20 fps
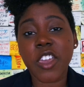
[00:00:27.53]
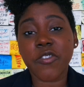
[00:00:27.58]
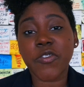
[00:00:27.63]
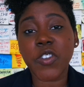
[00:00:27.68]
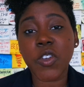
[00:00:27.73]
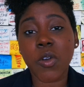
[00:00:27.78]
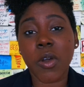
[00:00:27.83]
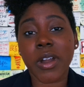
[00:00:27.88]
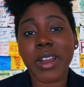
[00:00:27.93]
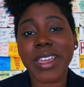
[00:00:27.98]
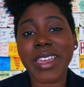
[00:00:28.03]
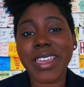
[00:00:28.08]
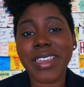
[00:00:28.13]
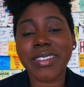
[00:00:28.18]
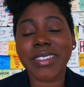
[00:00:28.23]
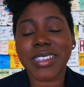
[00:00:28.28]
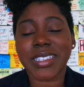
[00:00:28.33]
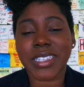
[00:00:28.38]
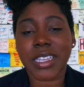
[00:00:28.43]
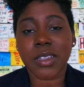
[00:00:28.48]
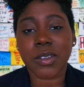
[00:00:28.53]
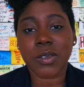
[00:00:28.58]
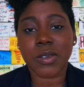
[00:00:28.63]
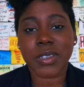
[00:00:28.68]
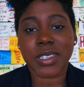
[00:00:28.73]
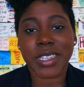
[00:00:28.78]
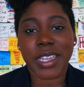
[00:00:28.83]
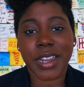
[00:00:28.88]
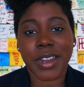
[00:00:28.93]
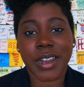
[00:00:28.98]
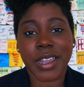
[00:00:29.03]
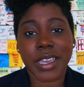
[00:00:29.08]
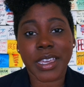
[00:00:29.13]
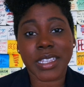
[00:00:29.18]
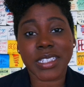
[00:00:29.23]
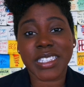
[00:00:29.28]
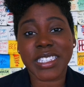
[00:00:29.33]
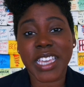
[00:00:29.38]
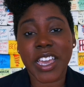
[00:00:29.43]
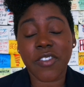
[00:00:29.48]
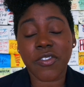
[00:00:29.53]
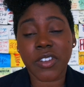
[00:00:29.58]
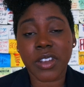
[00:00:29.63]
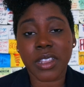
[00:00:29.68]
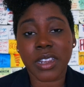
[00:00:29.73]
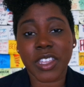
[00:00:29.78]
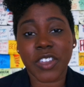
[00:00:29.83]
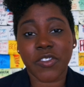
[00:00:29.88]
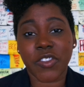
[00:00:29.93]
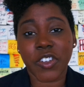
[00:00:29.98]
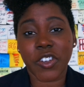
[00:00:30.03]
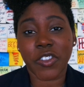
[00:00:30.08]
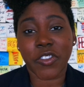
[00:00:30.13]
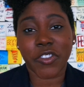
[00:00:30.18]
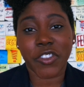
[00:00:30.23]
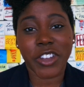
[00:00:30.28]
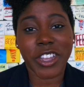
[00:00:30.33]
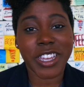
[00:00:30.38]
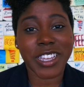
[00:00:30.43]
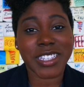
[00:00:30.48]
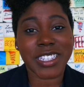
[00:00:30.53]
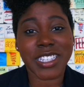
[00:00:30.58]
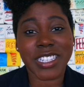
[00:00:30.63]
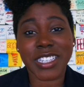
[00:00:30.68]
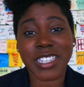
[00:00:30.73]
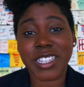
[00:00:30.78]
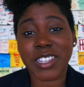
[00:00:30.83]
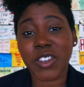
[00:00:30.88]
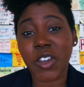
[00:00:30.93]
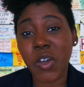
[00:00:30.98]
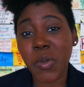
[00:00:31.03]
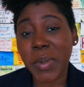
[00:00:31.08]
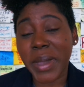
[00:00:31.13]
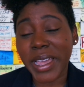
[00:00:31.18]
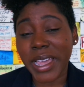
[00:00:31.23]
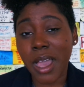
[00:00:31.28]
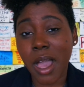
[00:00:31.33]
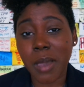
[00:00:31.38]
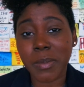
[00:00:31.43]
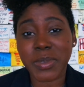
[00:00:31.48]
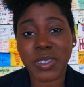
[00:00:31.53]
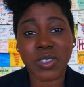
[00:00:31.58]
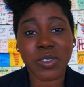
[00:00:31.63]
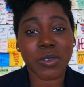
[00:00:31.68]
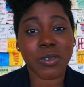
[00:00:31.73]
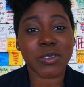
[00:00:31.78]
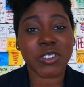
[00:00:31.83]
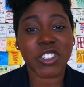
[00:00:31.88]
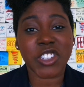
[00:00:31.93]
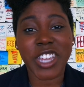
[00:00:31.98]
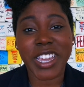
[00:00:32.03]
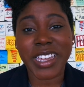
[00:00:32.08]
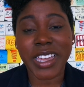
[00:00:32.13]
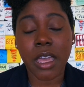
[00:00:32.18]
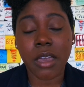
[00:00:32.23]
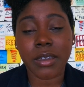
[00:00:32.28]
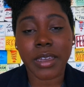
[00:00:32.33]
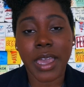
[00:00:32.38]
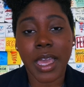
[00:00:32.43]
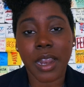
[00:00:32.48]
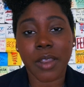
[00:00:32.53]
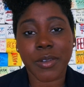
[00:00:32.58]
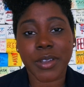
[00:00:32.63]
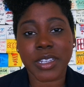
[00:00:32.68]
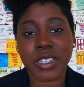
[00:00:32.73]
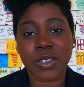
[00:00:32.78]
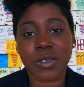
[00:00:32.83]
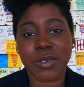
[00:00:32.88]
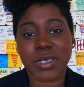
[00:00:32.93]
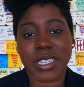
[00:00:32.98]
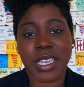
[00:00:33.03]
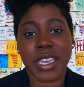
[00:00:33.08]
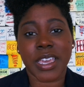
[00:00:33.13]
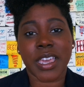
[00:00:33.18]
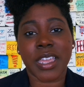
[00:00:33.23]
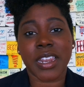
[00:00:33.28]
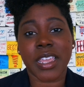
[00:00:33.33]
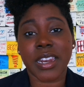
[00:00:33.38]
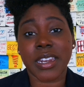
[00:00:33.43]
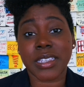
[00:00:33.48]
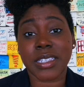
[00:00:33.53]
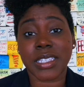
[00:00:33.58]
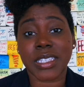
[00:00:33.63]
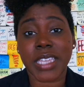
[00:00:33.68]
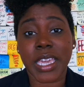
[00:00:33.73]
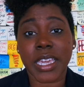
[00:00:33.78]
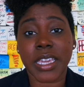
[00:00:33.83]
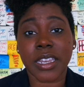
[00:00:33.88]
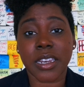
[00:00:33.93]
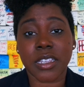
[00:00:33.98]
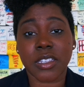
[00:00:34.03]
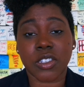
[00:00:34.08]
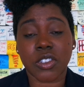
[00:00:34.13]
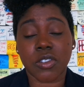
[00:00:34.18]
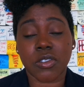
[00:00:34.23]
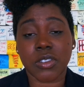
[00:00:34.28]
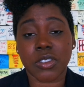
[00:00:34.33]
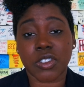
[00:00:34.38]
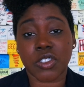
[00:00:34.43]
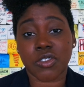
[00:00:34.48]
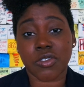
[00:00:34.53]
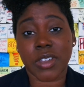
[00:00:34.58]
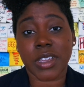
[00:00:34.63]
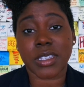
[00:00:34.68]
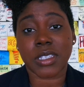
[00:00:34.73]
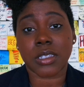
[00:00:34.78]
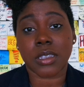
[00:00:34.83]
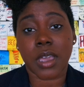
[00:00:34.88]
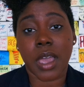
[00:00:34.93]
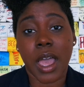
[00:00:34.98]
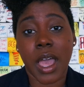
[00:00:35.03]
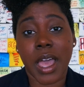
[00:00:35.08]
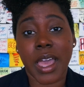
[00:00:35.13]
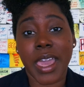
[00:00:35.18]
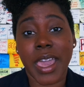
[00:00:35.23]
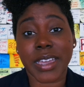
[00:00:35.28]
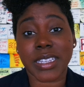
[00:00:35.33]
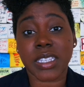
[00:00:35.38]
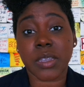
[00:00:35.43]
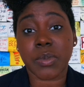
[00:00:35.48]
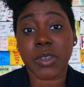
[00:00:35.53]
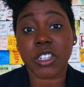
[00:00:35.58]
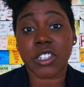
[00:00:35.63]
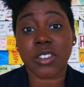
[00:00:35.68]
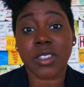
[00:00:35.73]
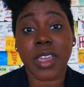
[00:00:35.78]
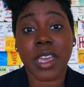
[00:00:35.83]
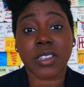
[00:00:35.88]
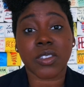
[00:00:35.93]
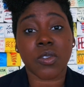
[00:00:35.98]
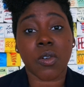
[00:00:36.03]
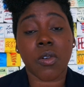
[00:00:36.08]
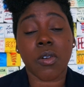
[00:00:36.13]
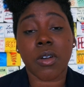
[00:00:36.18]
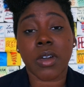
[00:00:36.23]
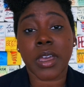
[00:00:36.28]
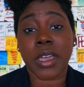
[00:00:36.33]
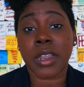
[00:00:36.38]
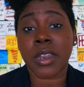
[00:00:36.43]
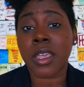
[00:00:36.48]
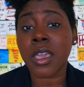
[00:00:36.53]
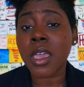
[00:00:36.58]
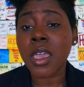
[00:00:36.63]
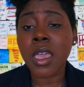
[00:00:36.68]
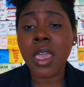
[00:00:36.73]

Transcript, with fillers: If you are in the St. Louis area, definitely feel free to go by UMSL, check out Gallery 210, and it's Taking It to the Streets uh, exhibition that's on